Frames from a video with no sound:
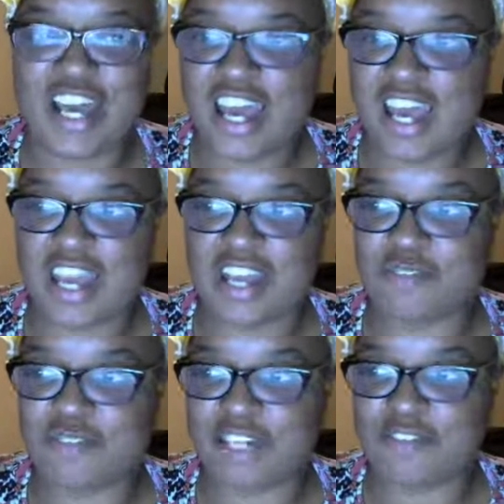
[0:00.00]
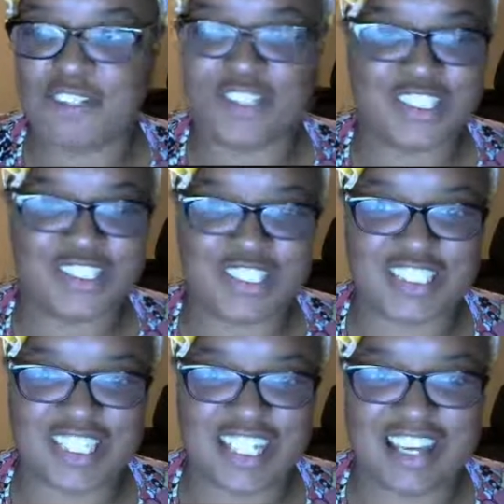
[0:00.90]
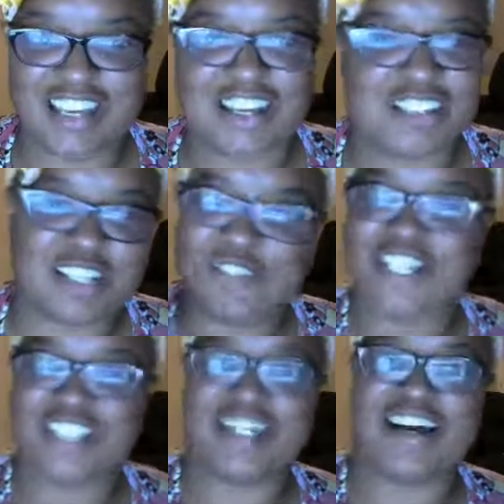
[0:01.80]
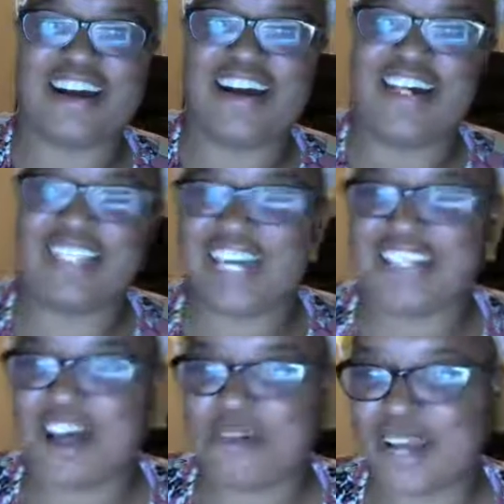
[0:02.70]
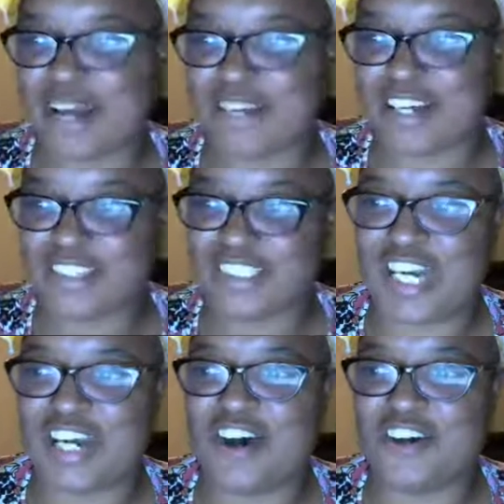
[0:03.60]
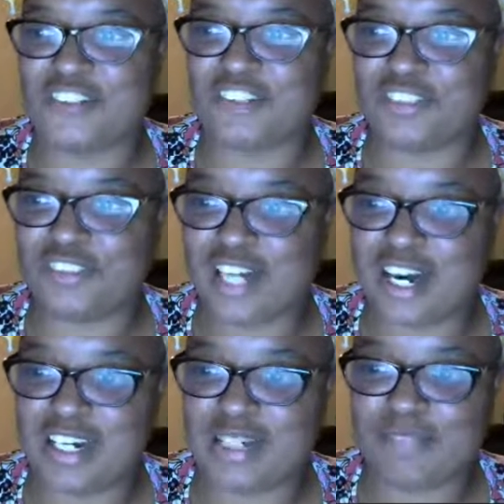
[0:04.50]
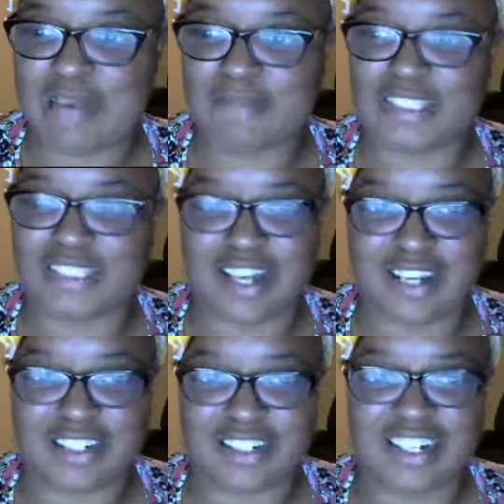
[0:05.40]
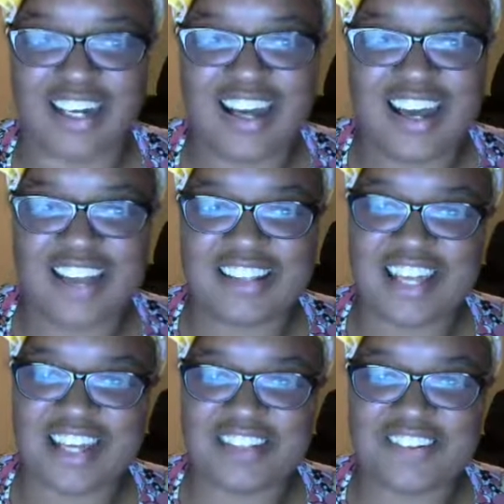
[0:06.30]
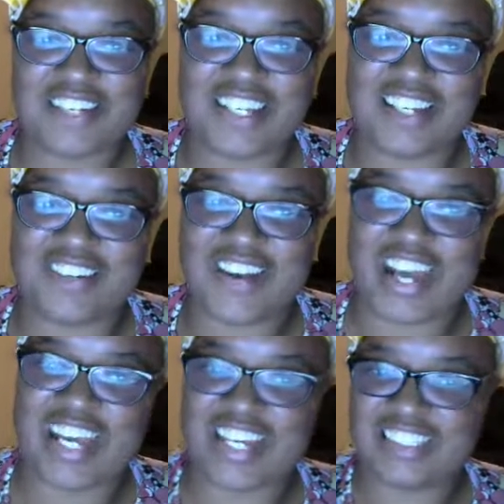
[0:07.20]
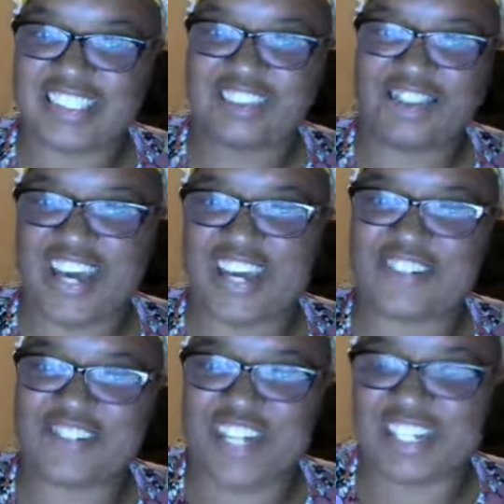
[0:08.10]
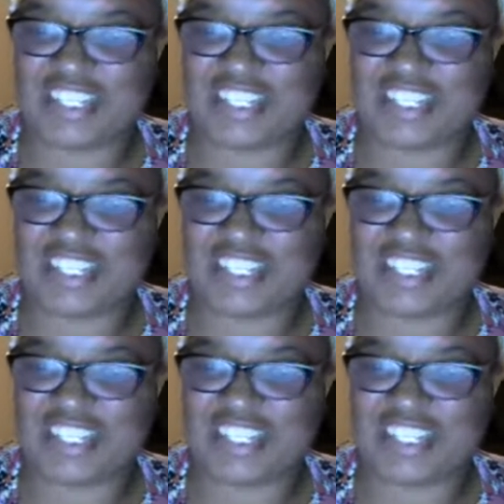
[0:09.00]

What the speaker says: And we're definitely going to do this again, because we could talk all night long, but I'm not going to try to hold you that much longer. Thank you again, Greg, and see you back over at the